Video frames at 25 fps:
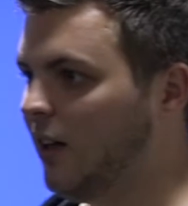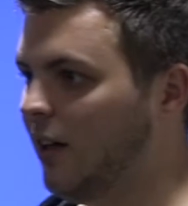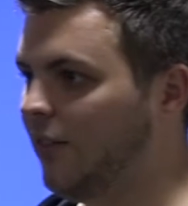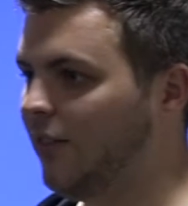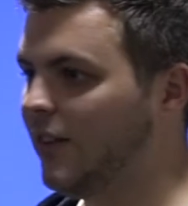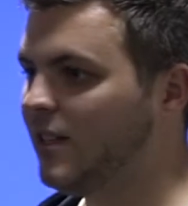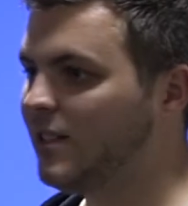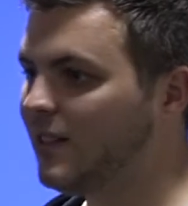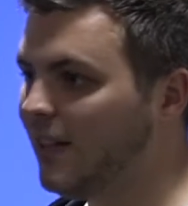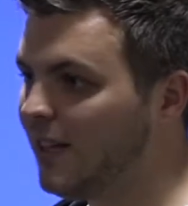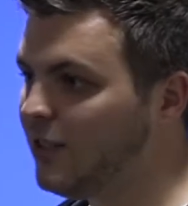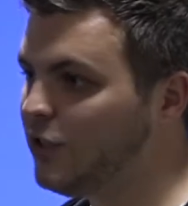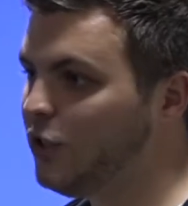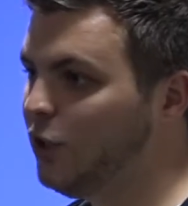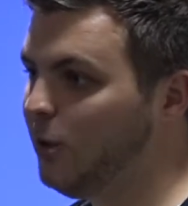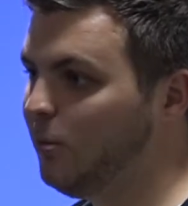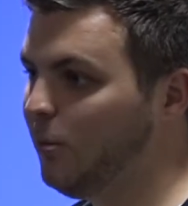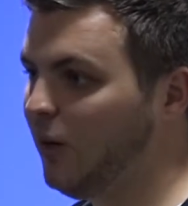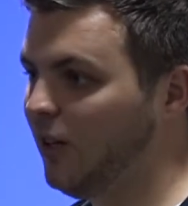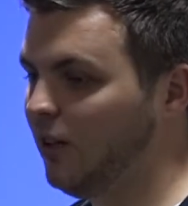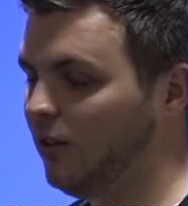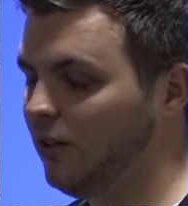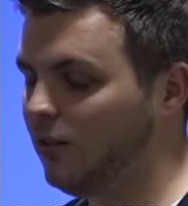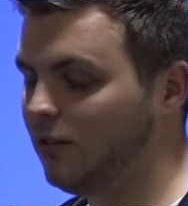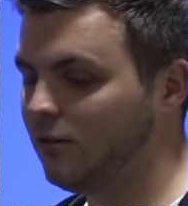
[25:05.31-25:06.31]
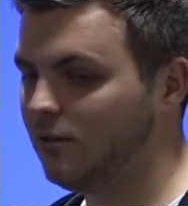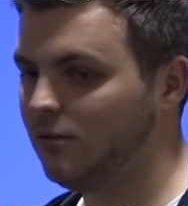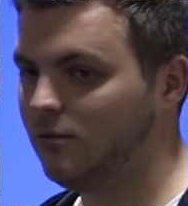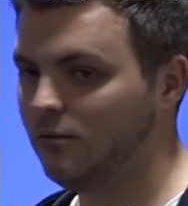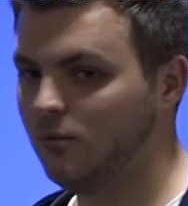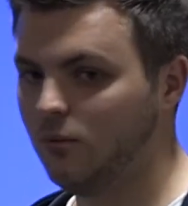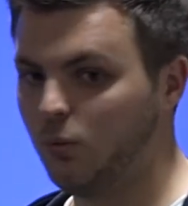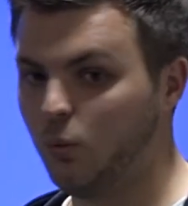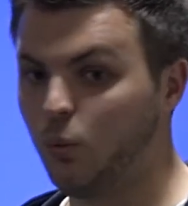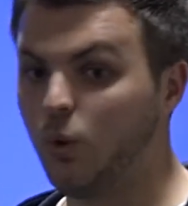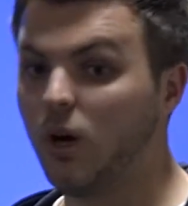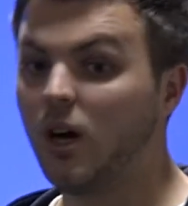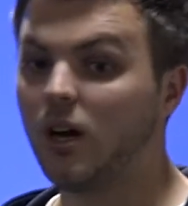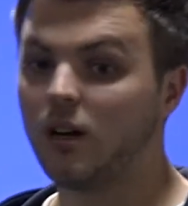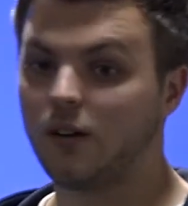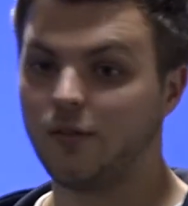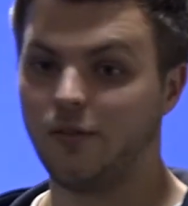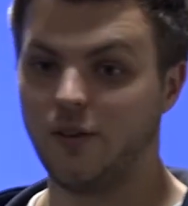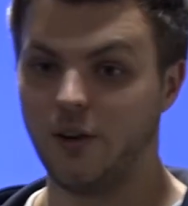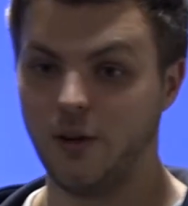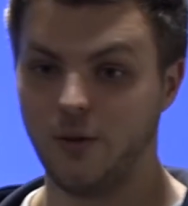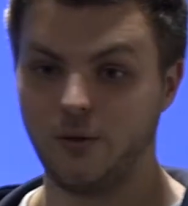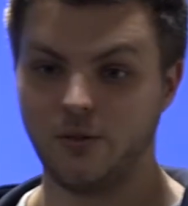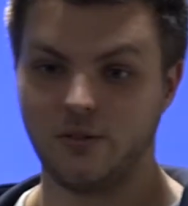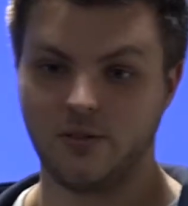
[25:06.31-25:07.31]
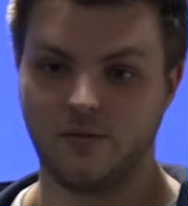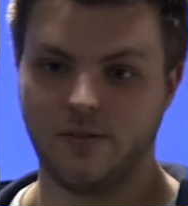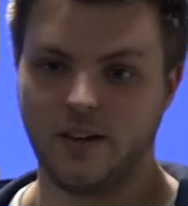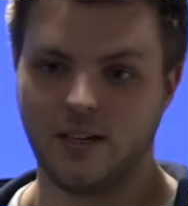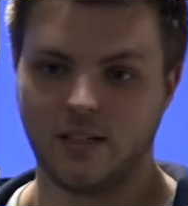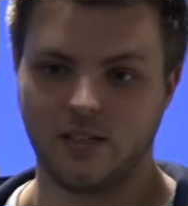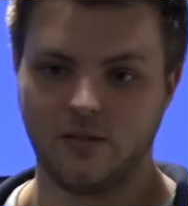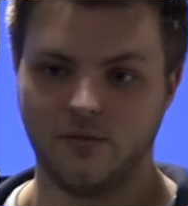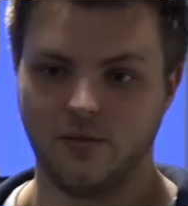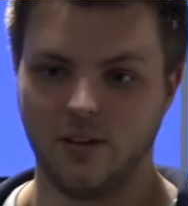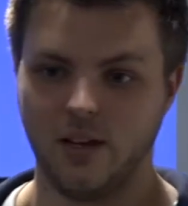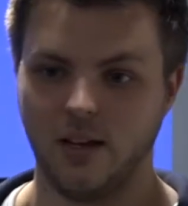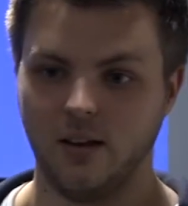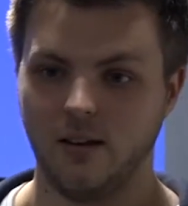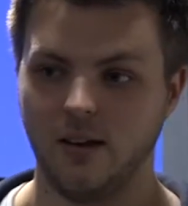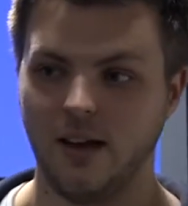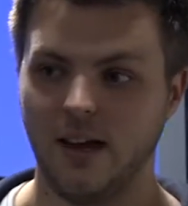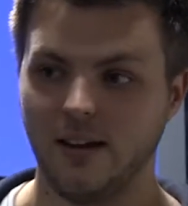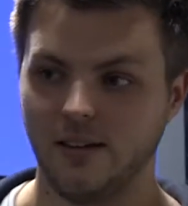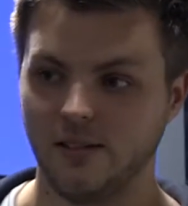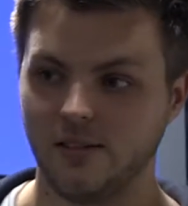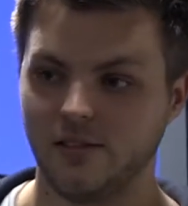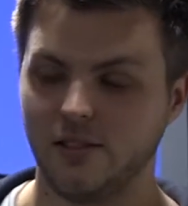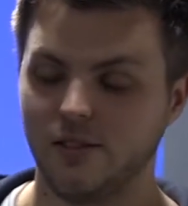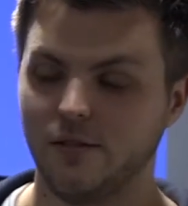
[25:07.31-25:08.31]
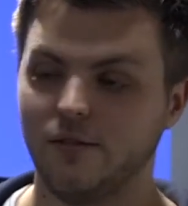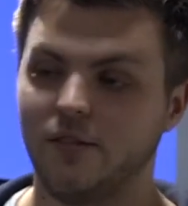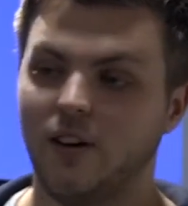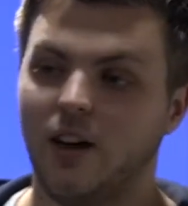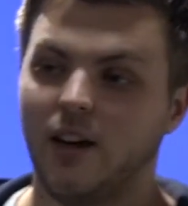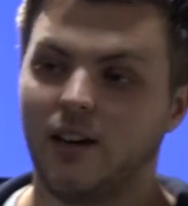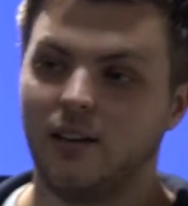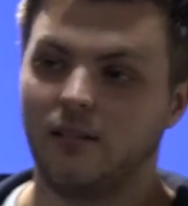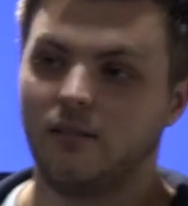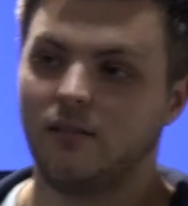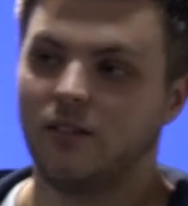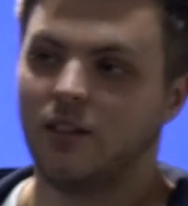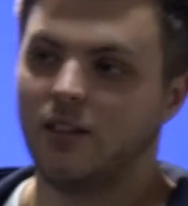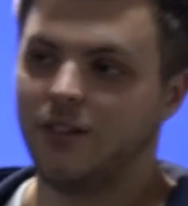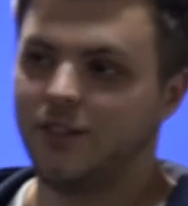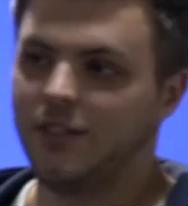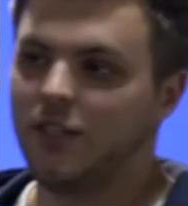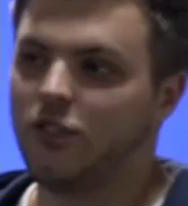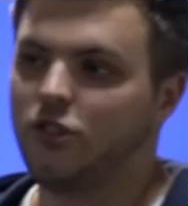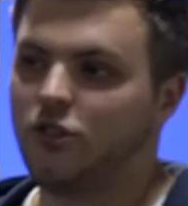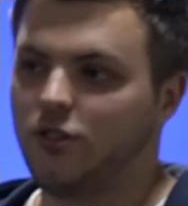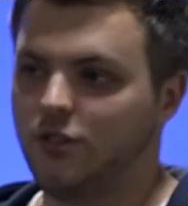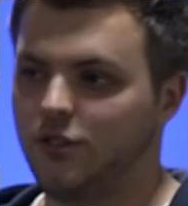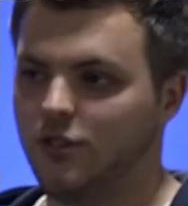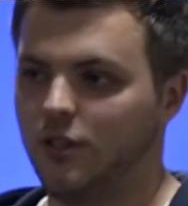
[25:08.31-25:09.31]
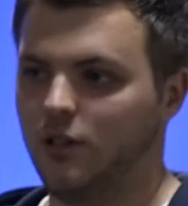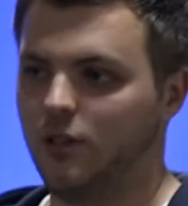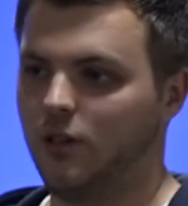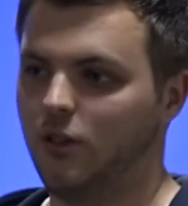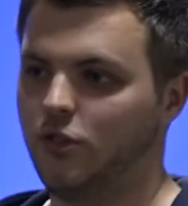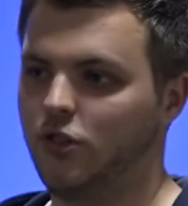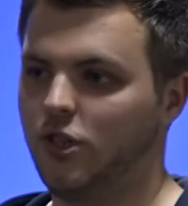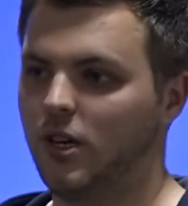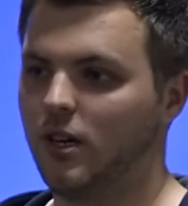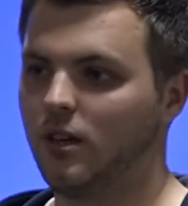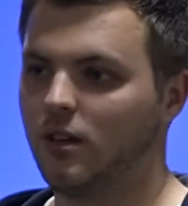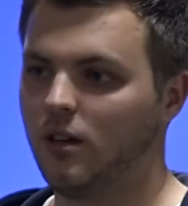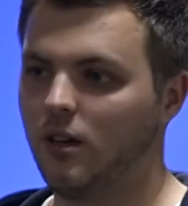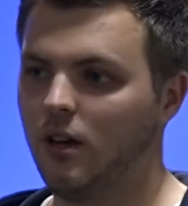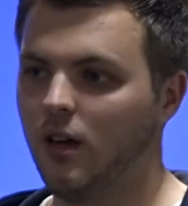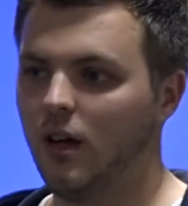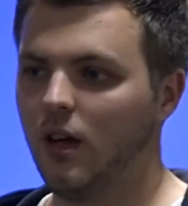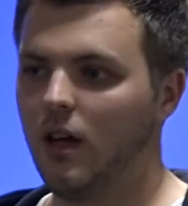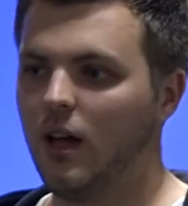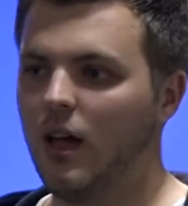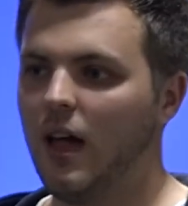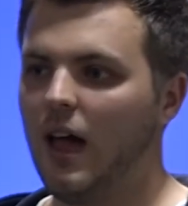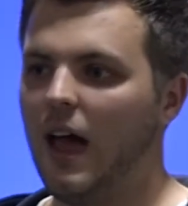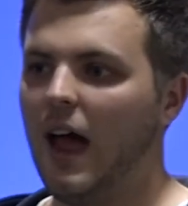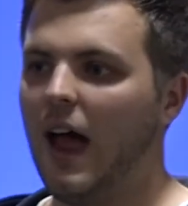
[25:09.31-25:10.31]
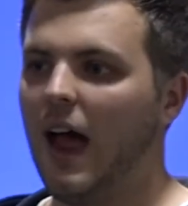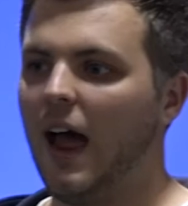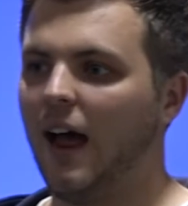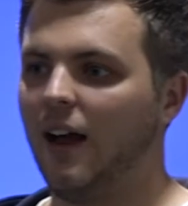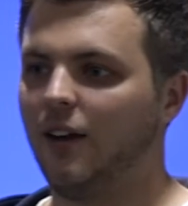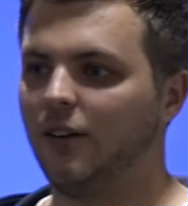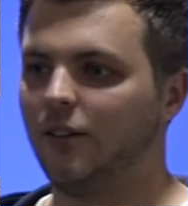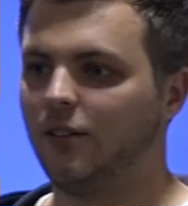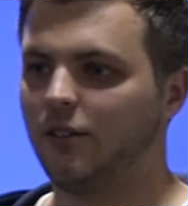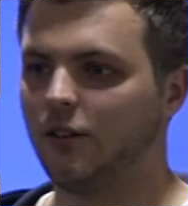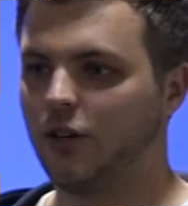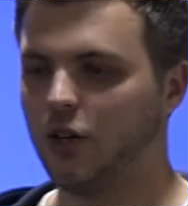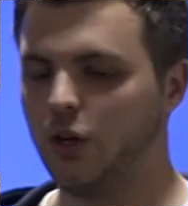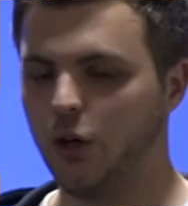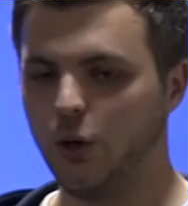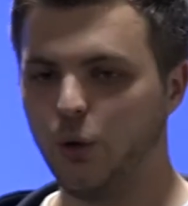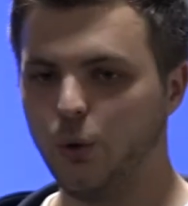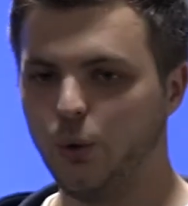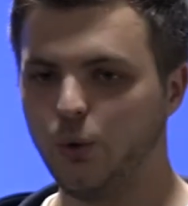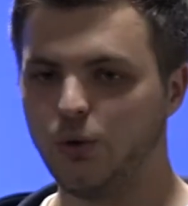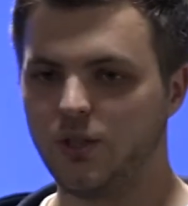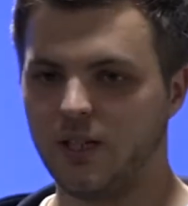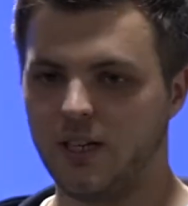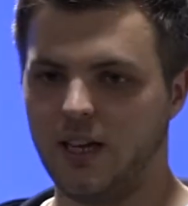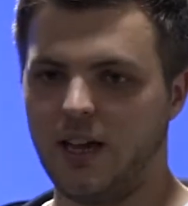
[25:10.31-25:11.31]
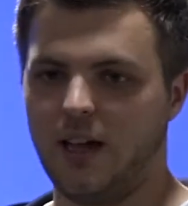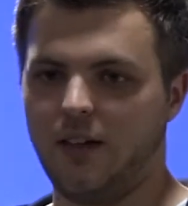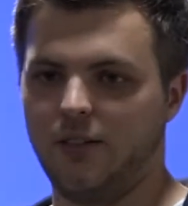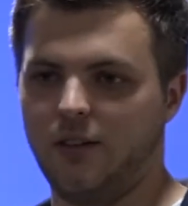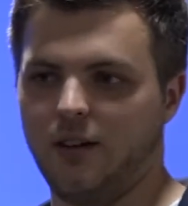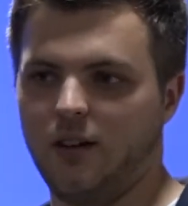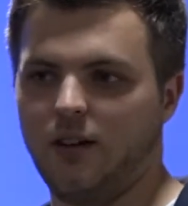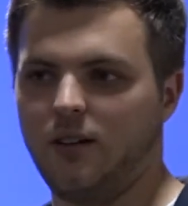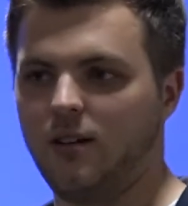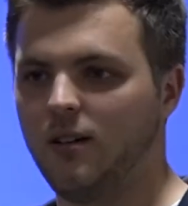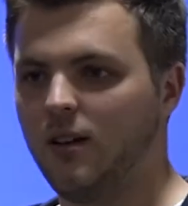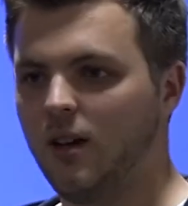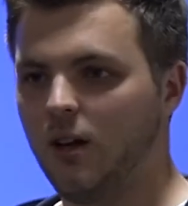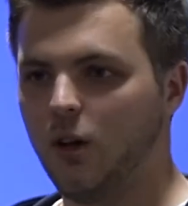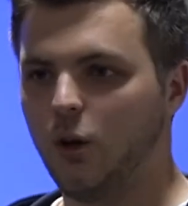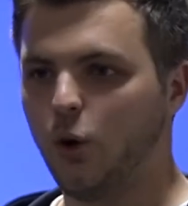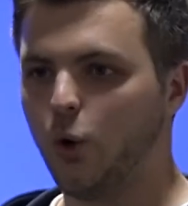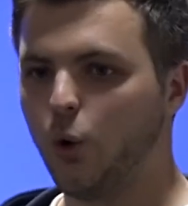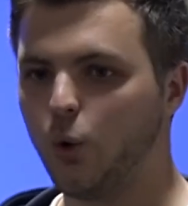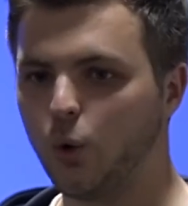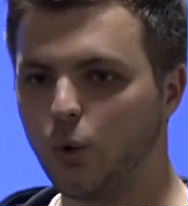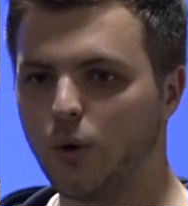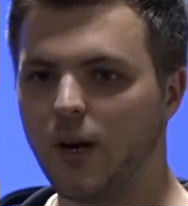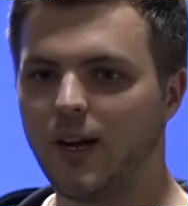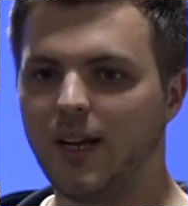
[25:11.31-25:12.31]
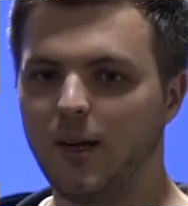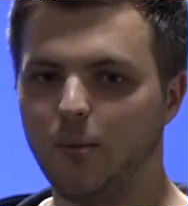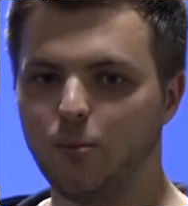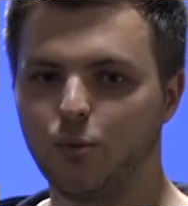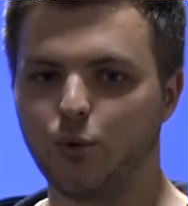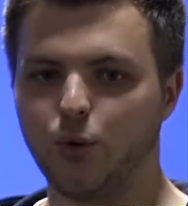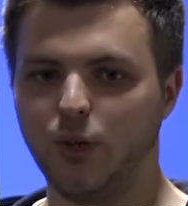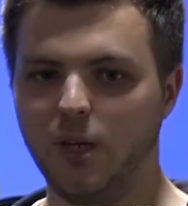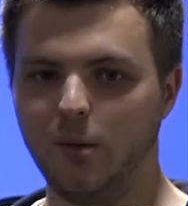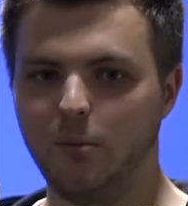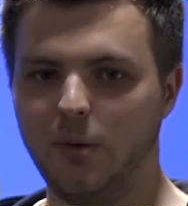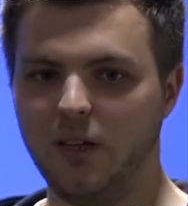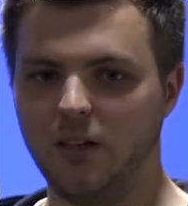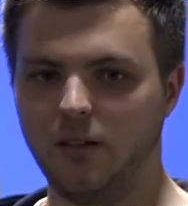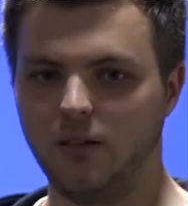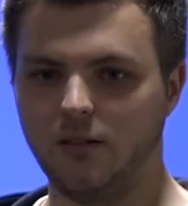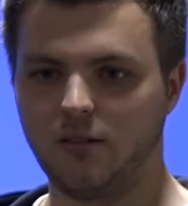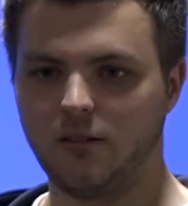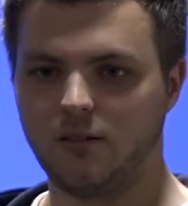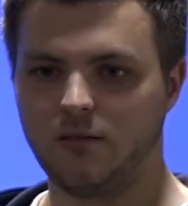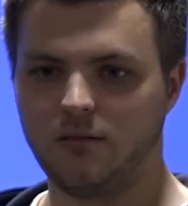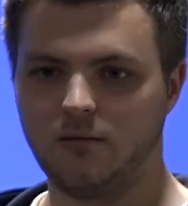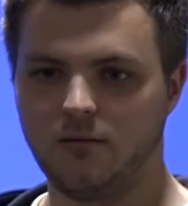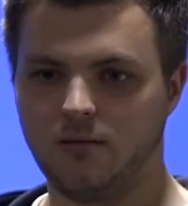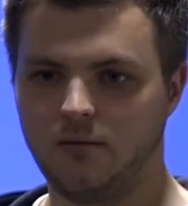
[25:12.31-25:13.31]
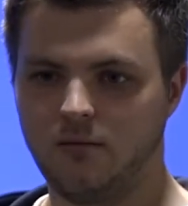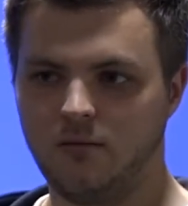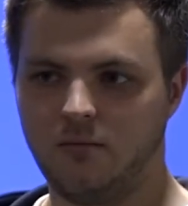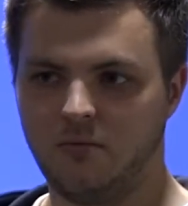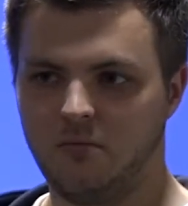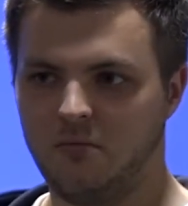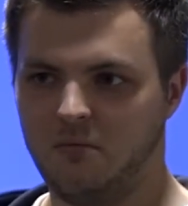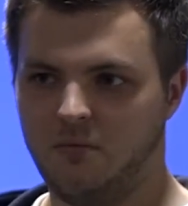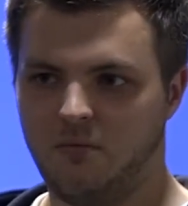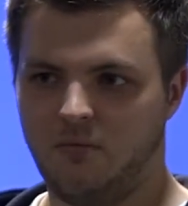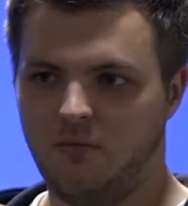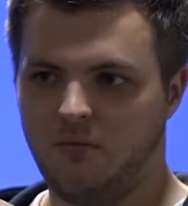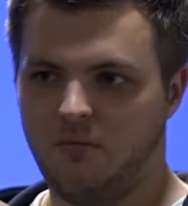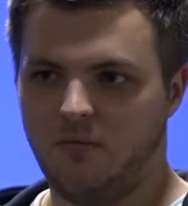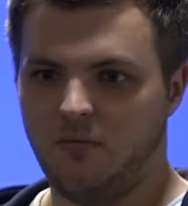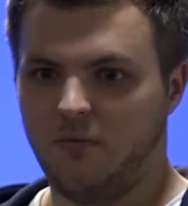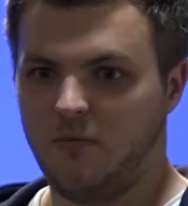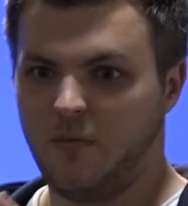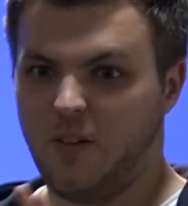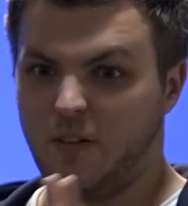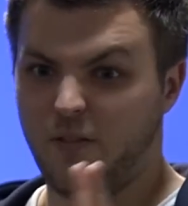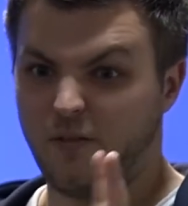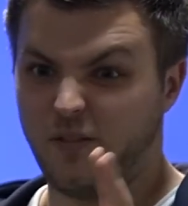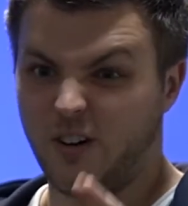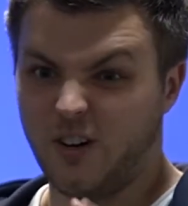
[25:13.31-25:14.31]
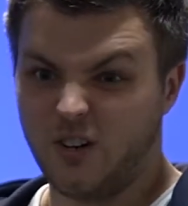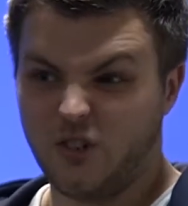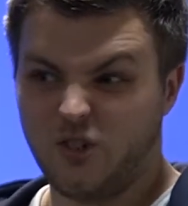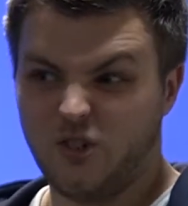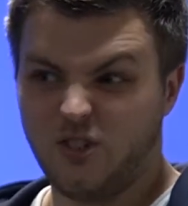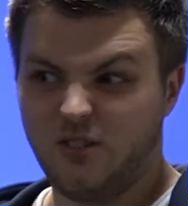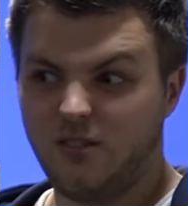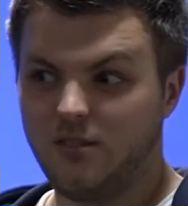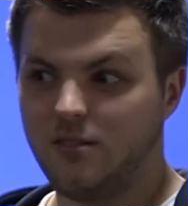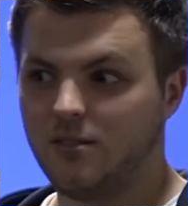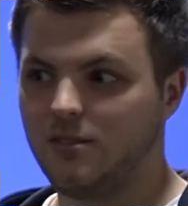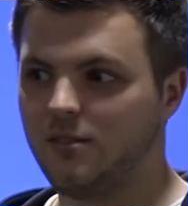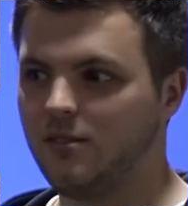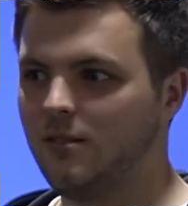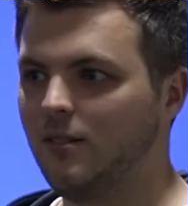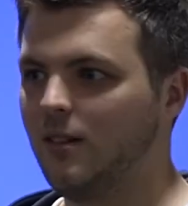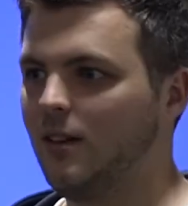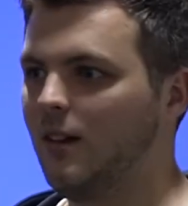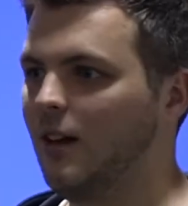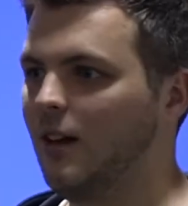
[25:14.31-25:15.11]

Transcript: And this lets you build workflows effectively and define conditions and logic and glue together already pre-built functions